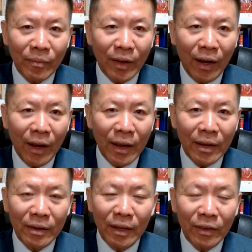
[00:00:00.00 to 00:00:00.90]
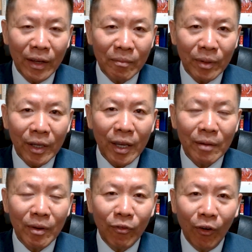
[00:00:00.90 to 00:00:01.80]
I then
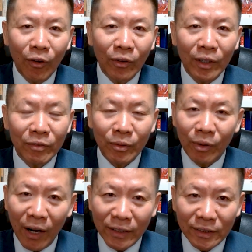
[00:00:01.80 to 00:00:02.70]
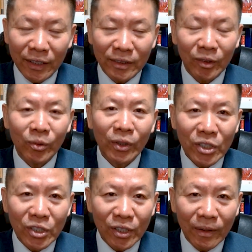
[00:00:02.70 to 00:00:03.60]
became a follower of Christ as a
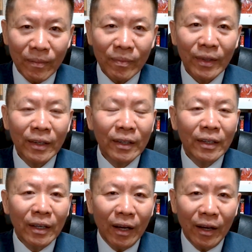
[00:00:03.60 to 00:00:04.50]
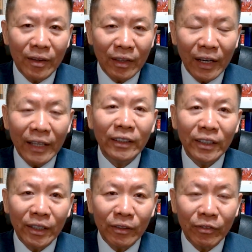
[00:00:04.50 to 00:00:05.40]
Christian in the later
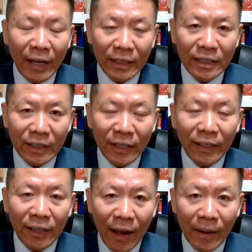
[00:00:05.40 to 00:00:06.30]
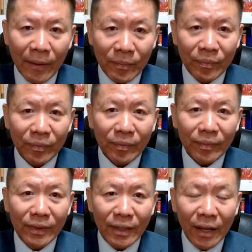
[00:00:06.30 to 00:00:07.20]
year of 1989.
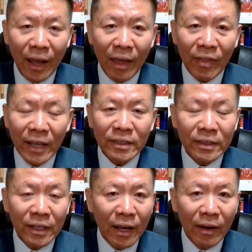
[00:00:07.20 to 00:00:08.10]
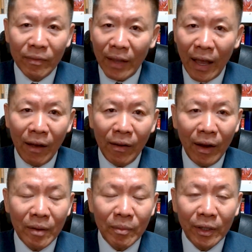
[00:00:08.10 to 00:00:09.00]
And that's how
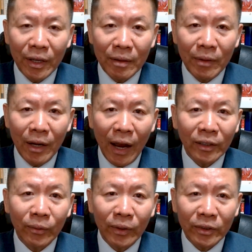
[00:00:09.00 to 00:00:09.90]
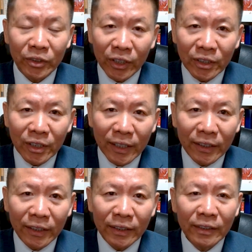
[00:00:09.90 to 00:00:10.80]
I became an underground church
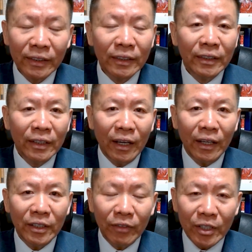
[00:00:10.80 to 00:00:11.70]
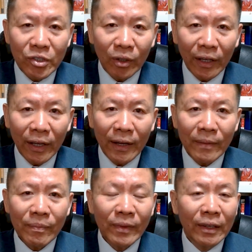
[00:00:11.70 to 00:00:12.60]
leader.
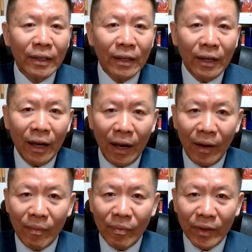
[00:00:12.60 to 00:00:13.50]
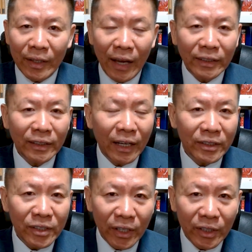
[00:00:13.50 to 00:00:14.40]
Eventually, in
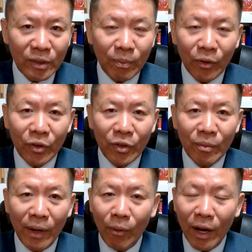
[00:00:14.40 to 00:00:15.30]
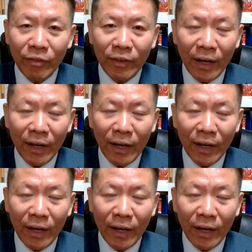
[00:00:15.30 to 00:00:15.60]
1996, both my wife